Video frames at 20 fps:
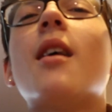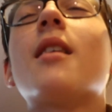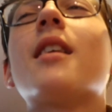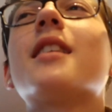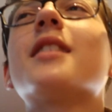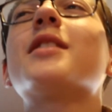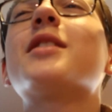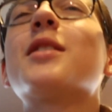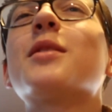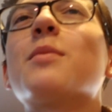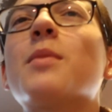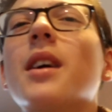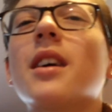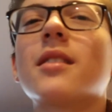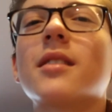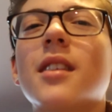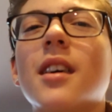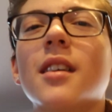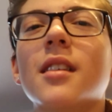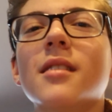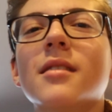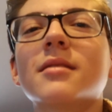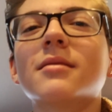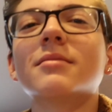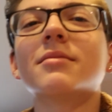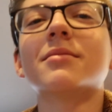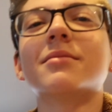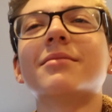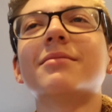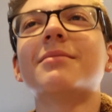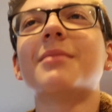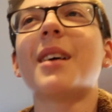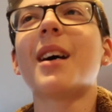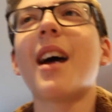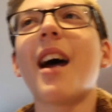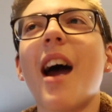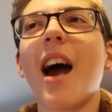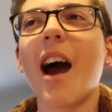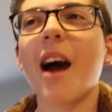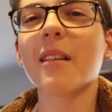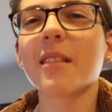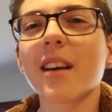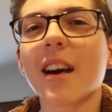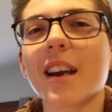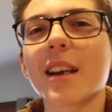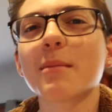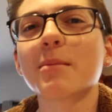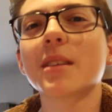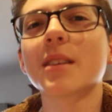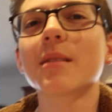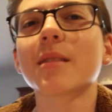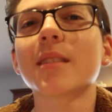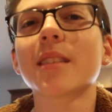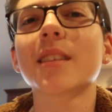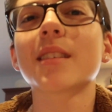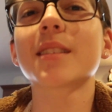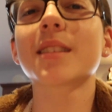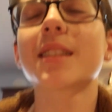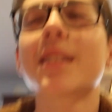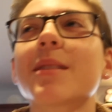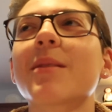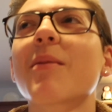Okay, this is weird though. I don't know how you be doing this.